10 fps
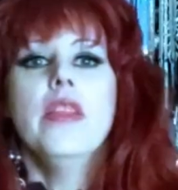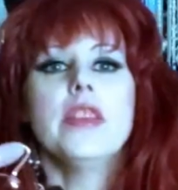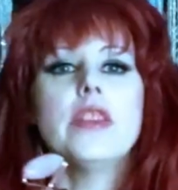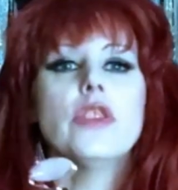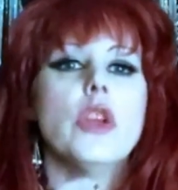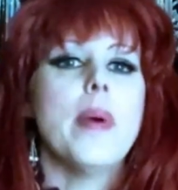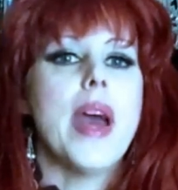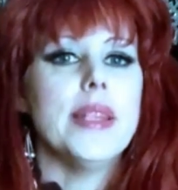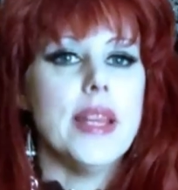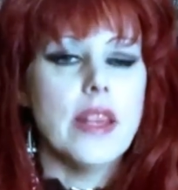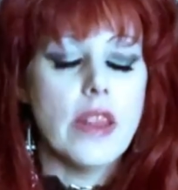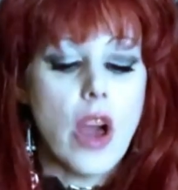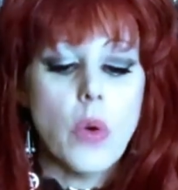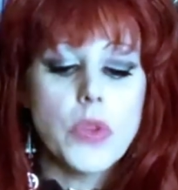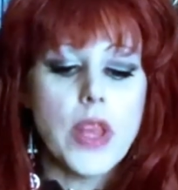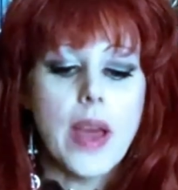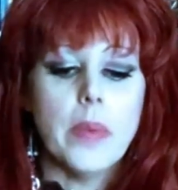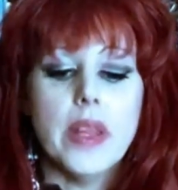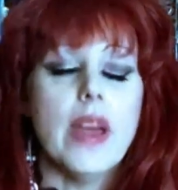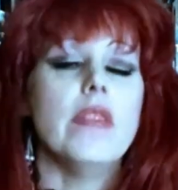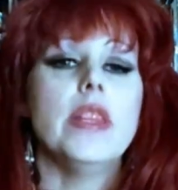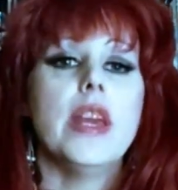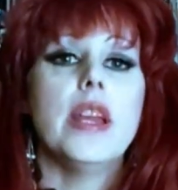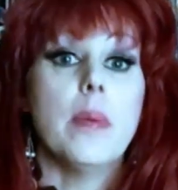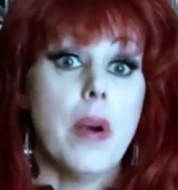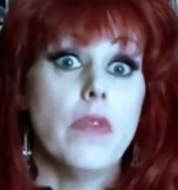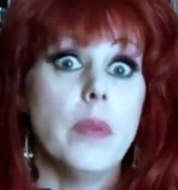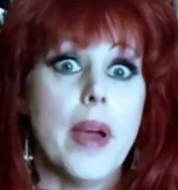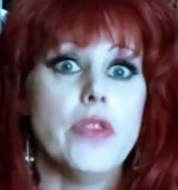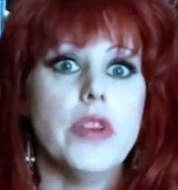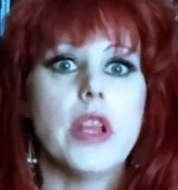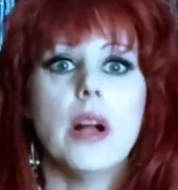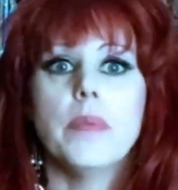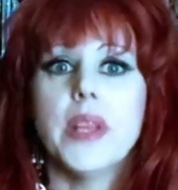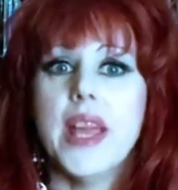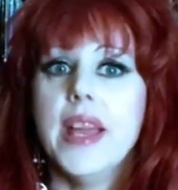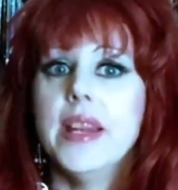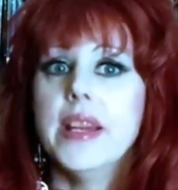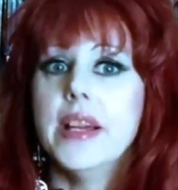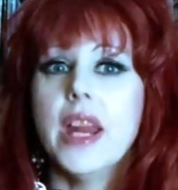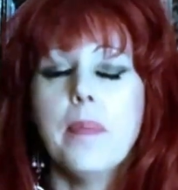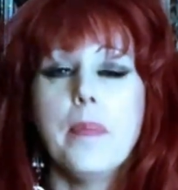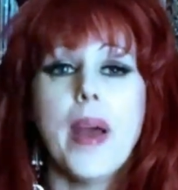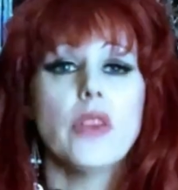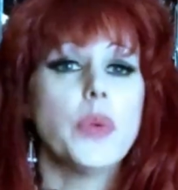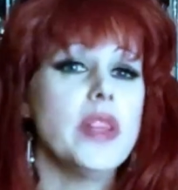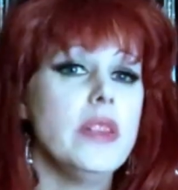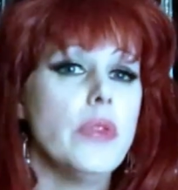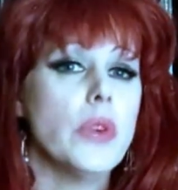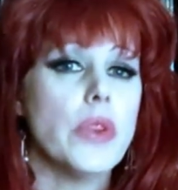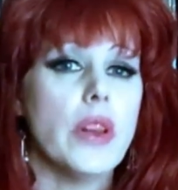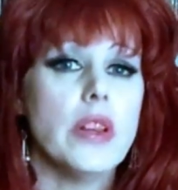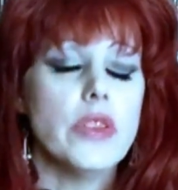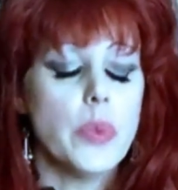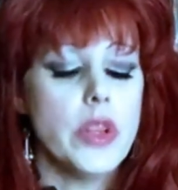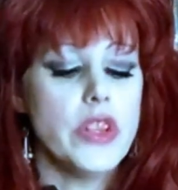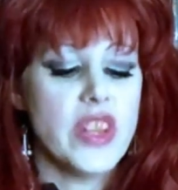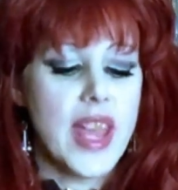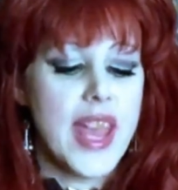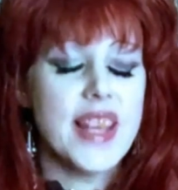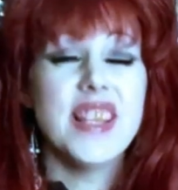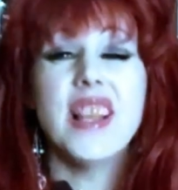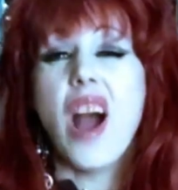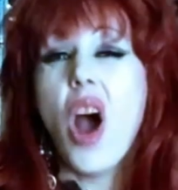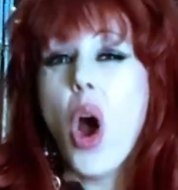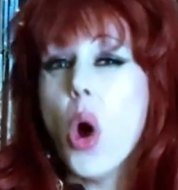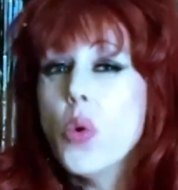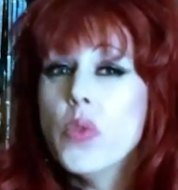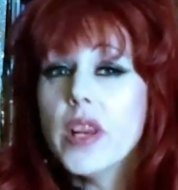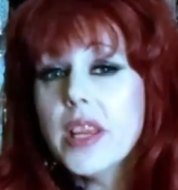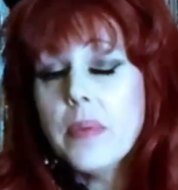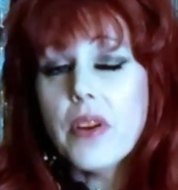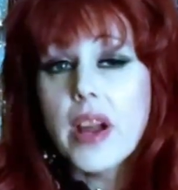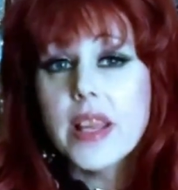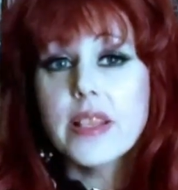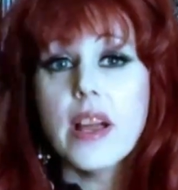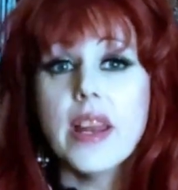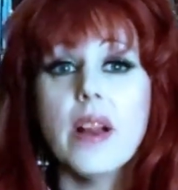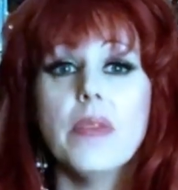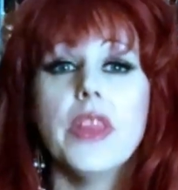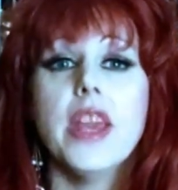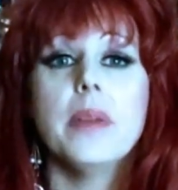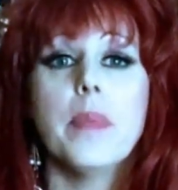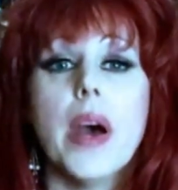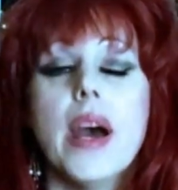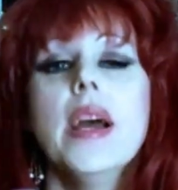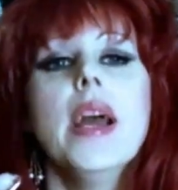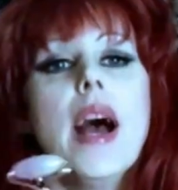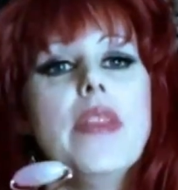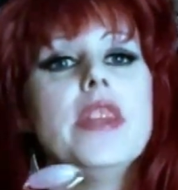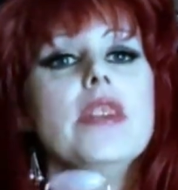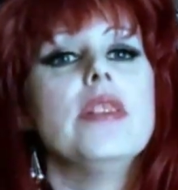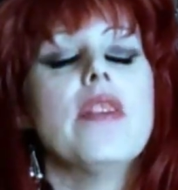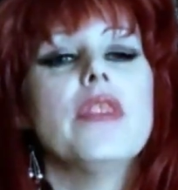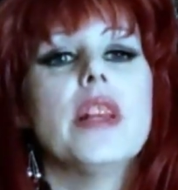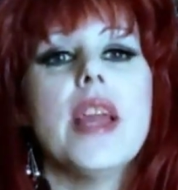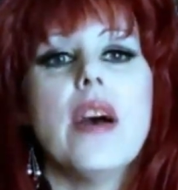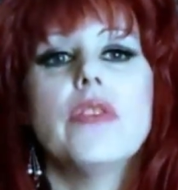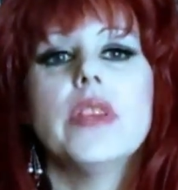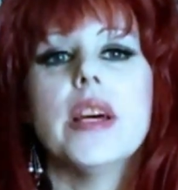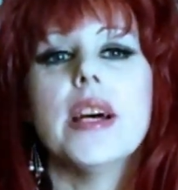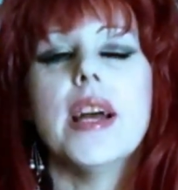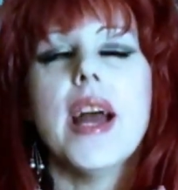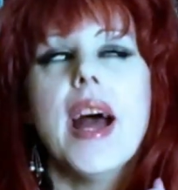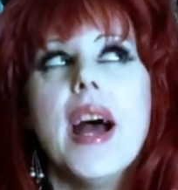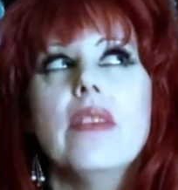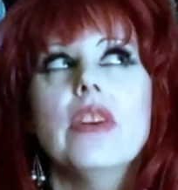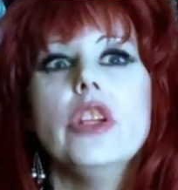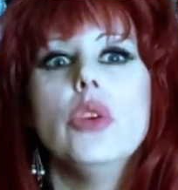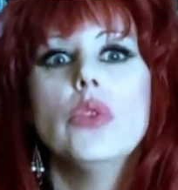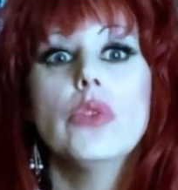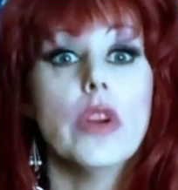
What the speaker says: This isn't too bad either. The whole set with everything apart from the battery comes in at about $24, which isn't overly priced, I don't think, but I think you definitely have to have a use